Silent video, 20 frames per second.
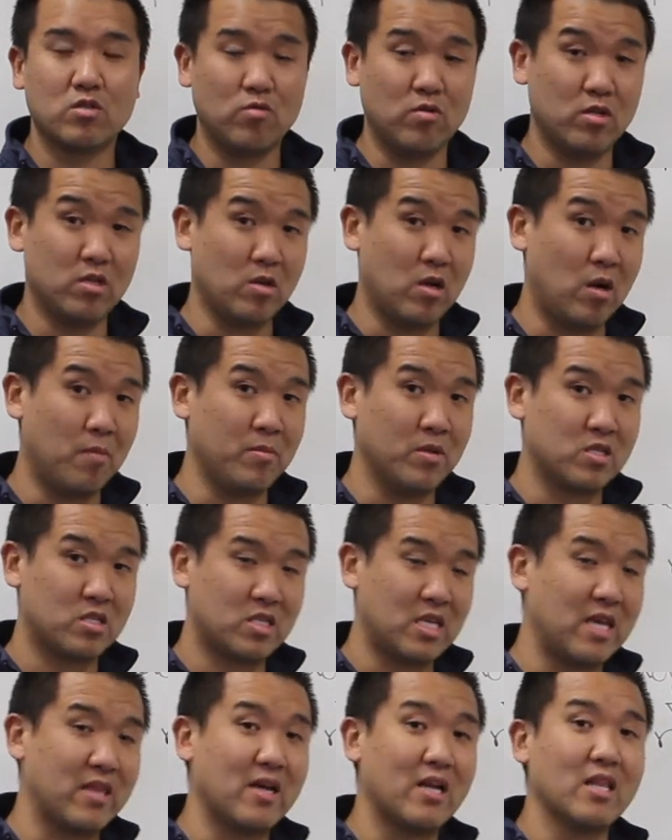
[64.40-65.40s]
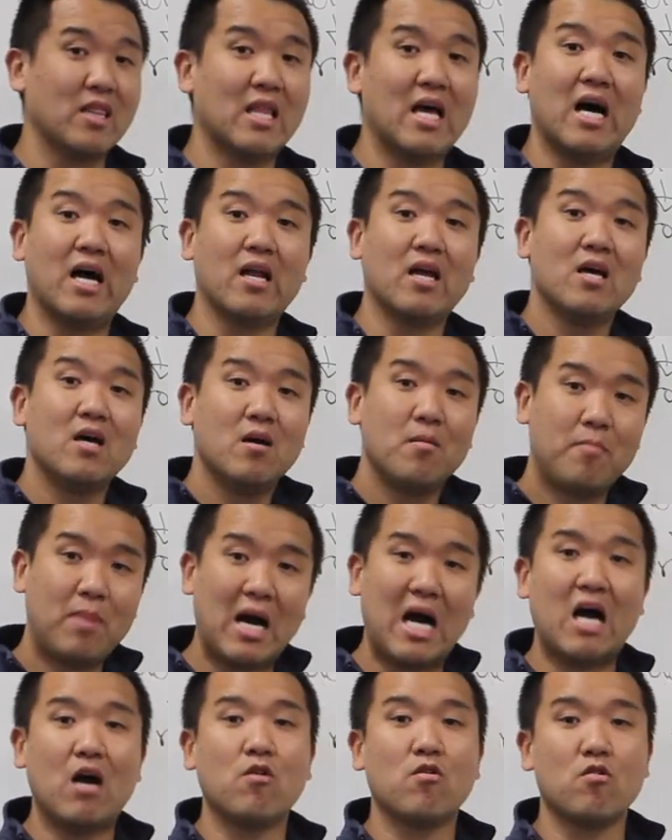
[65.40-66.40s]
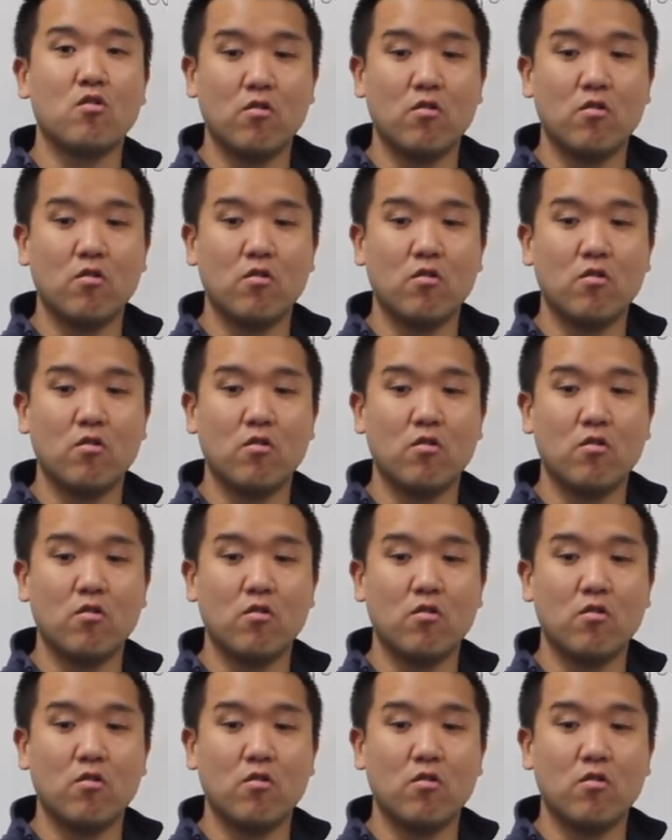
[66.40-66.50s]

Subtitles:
So I'm going to say that a lot. Power